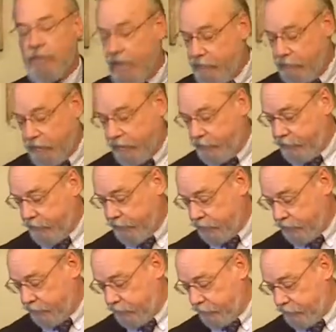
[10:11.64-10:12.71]
Not very
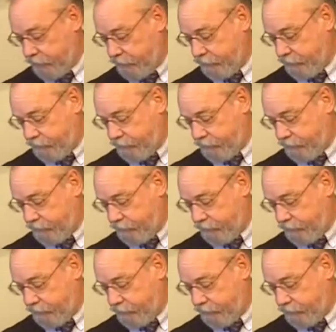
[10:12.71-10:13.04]
effectively.